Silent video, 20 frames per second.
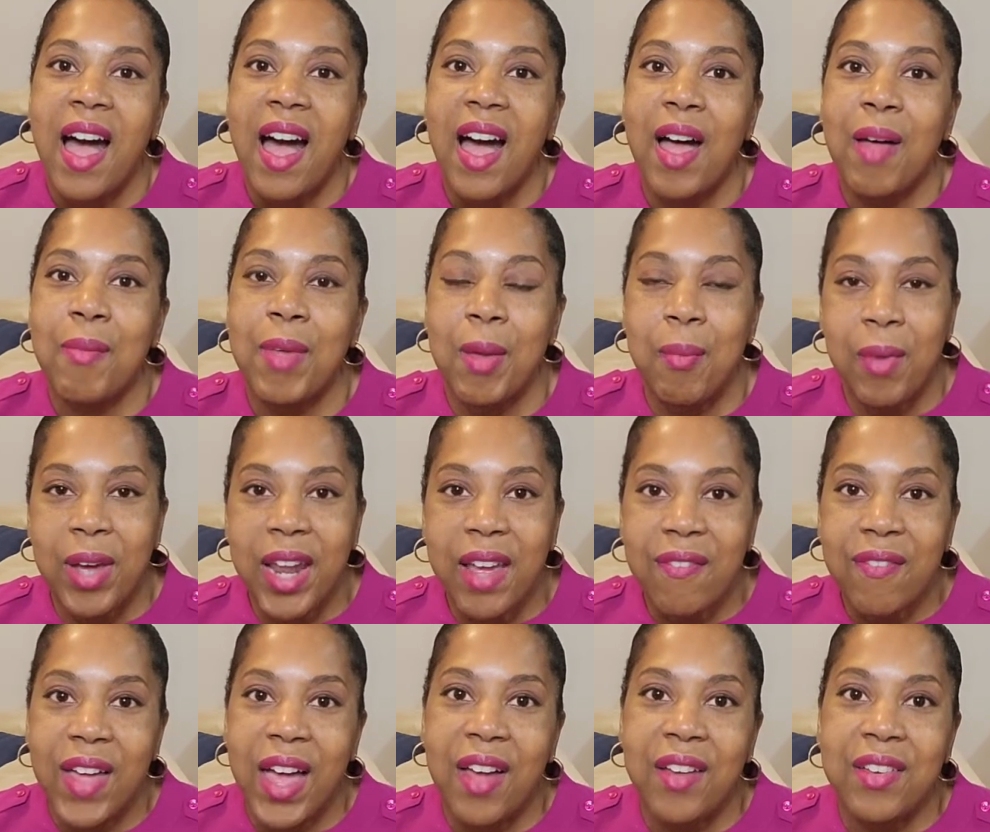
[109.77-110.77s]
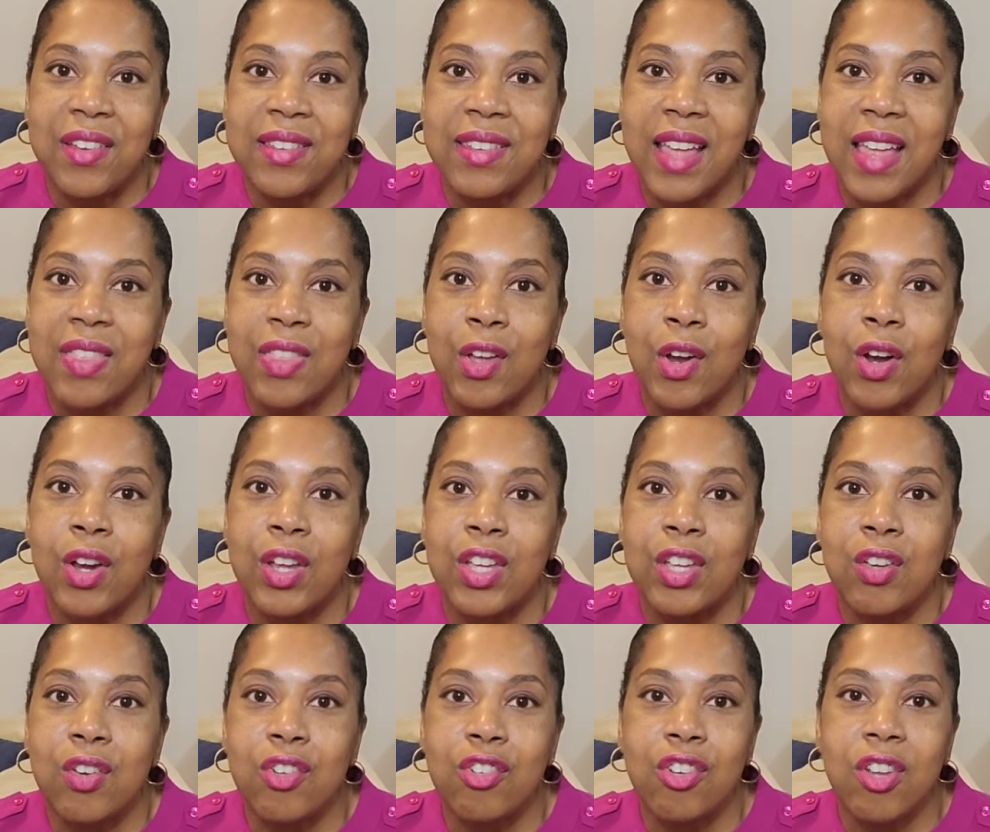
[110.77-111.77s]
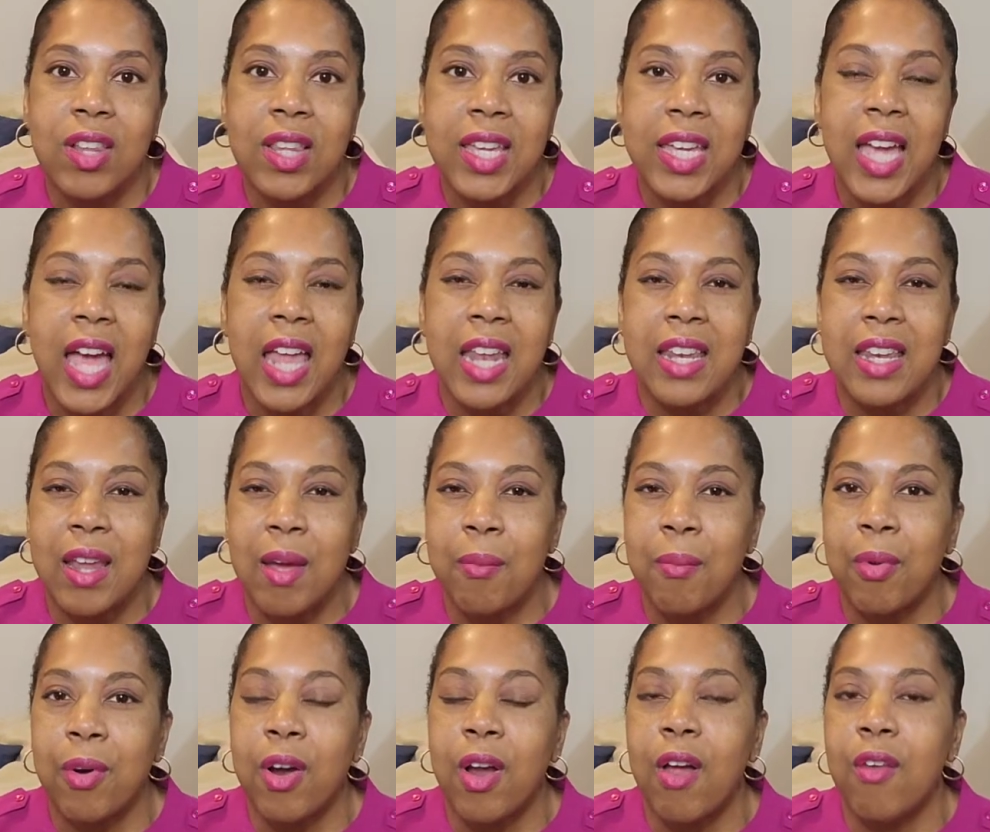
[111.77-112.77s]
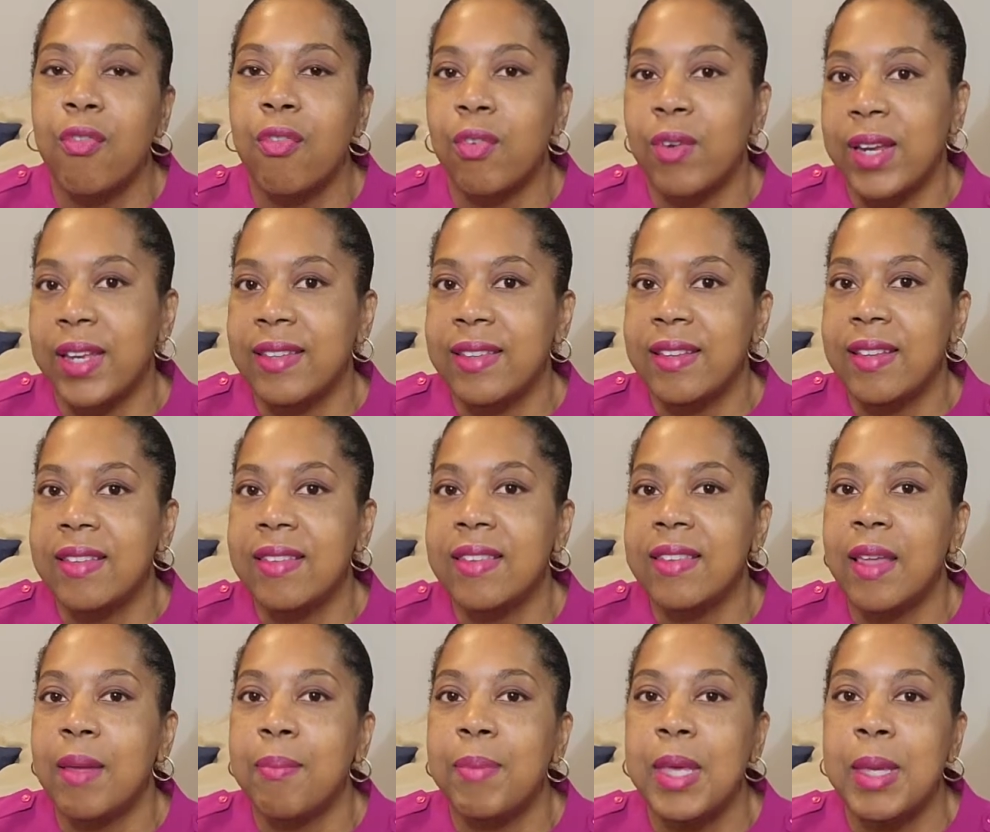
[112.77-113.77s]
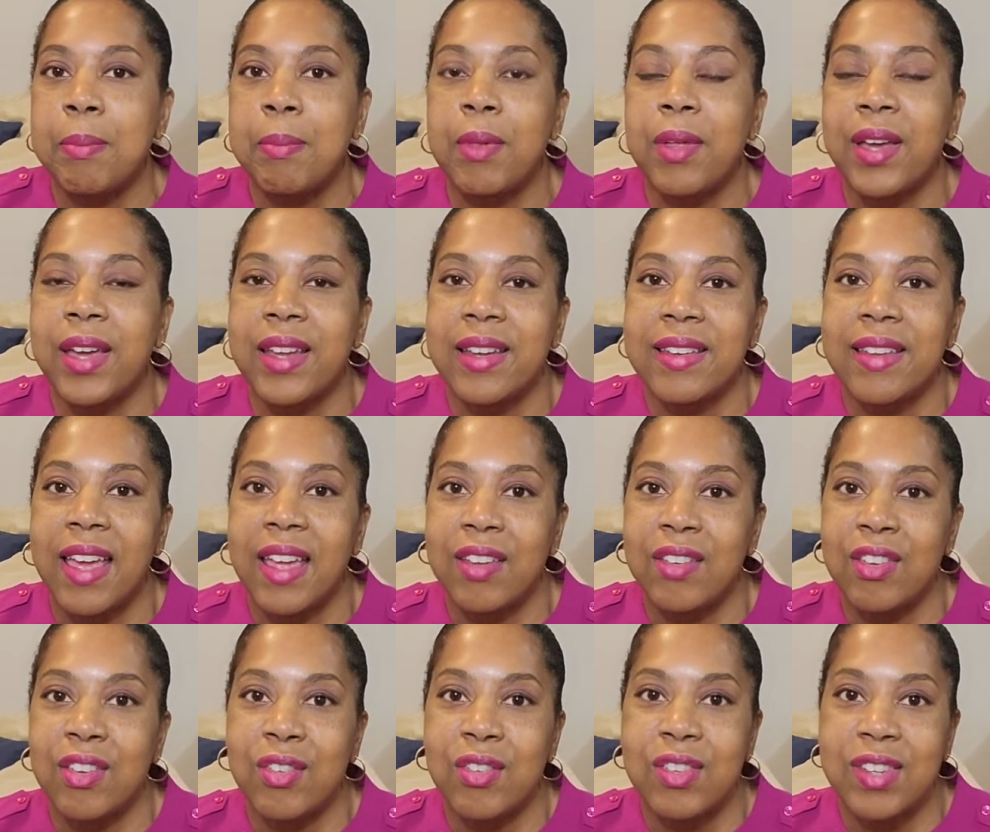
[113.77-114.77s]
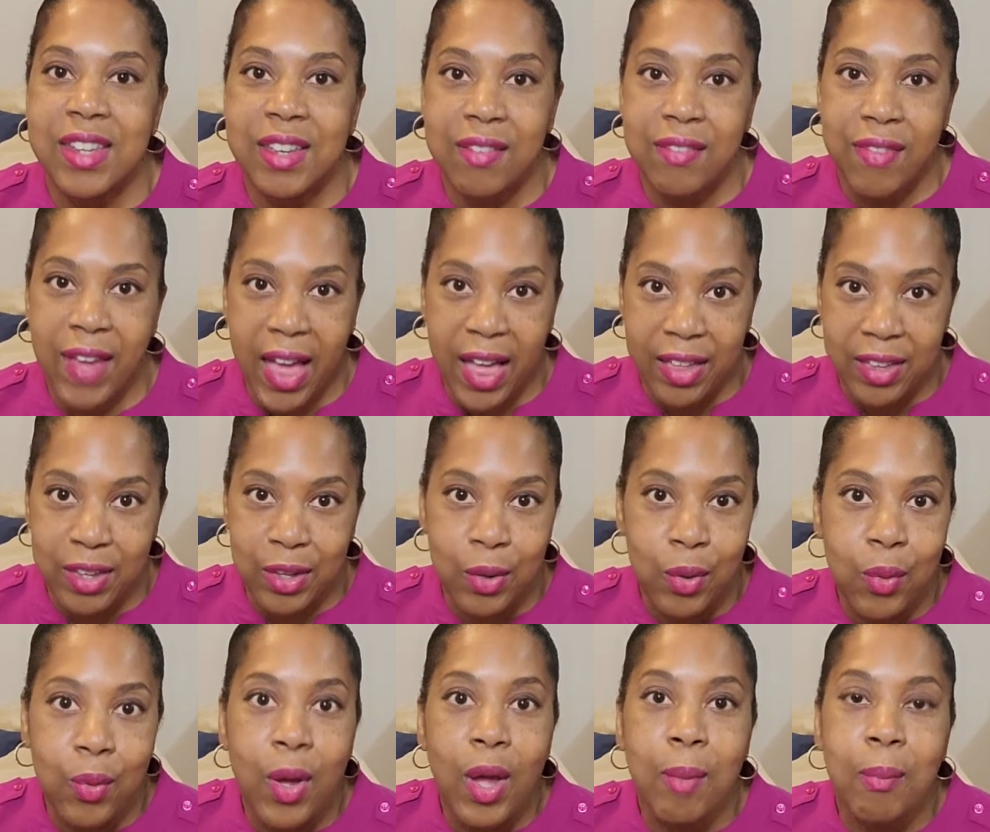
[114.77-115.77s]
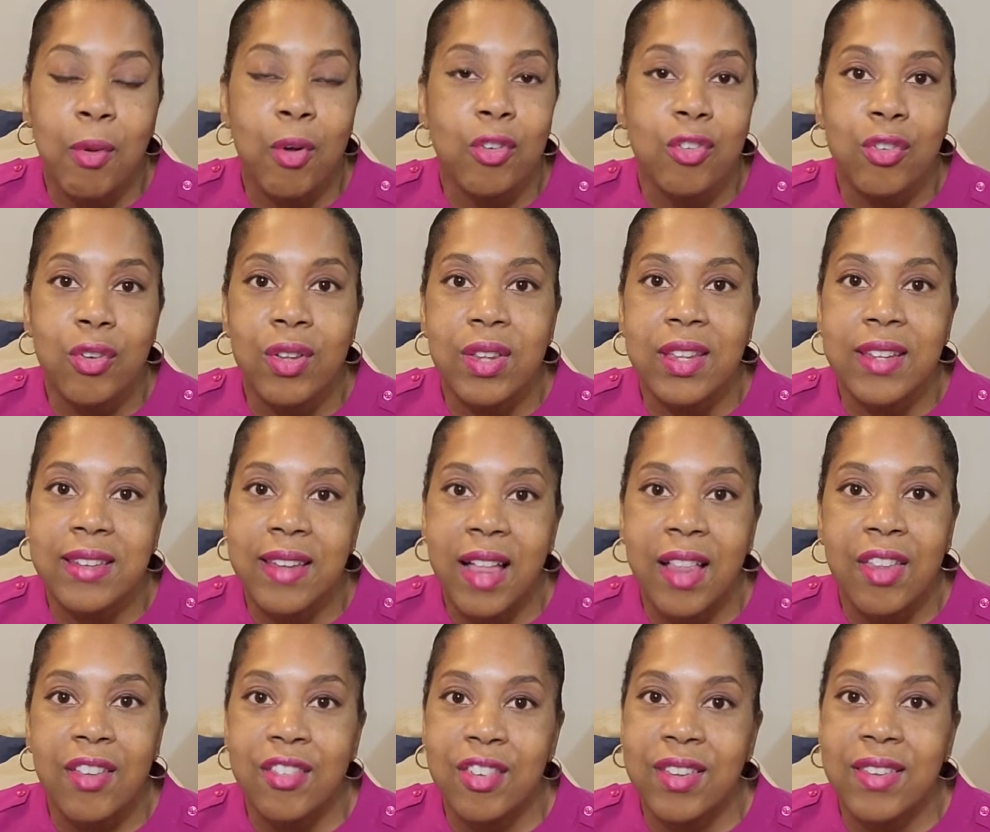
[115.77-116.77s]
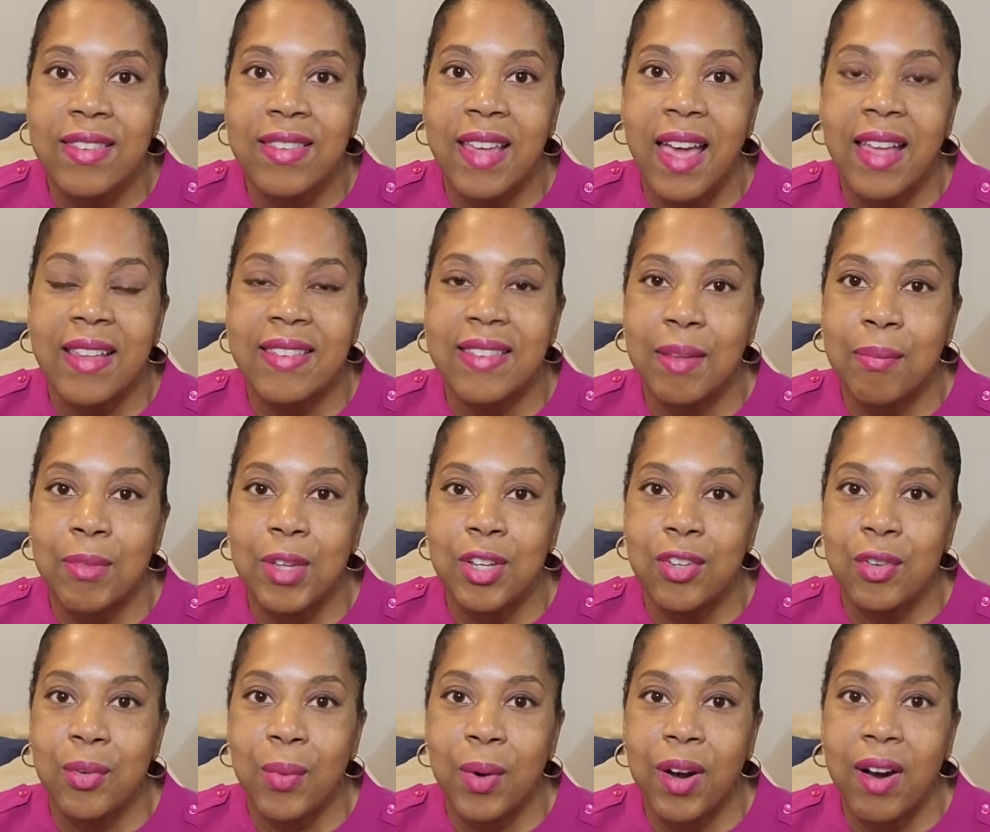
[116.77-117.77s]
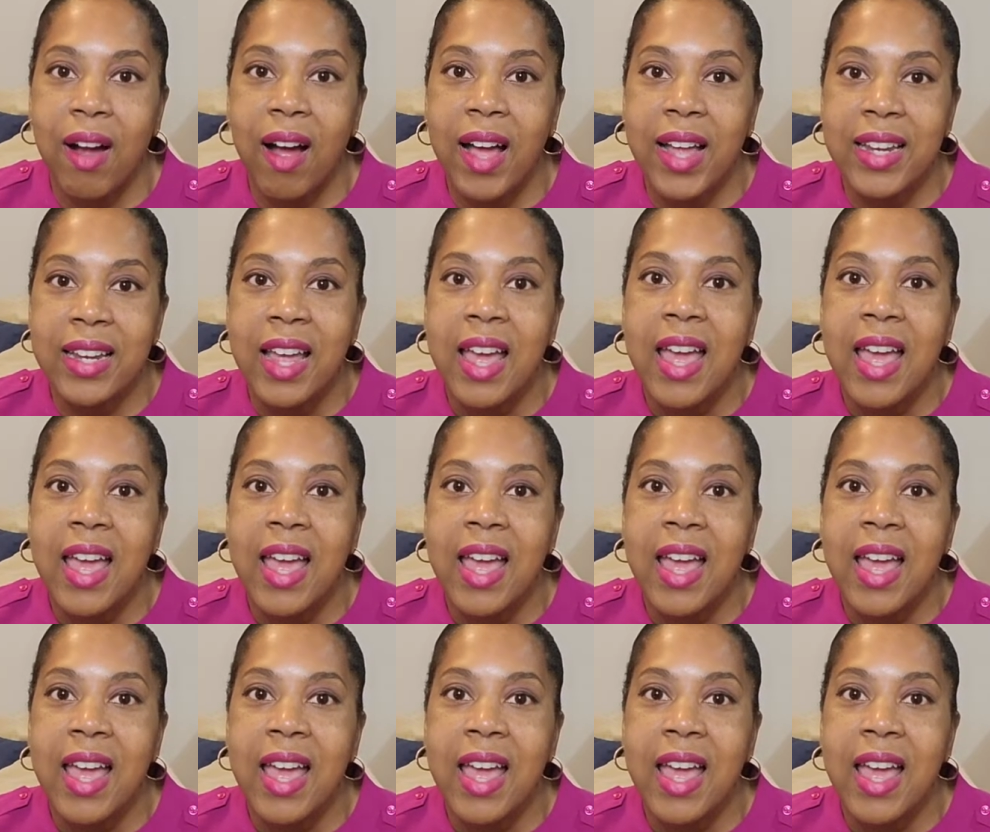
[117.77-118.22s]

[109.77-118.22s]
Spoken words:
And what I found is that there are usually a number of reasons that people can tend to devalue emotional intelligence as something to work on.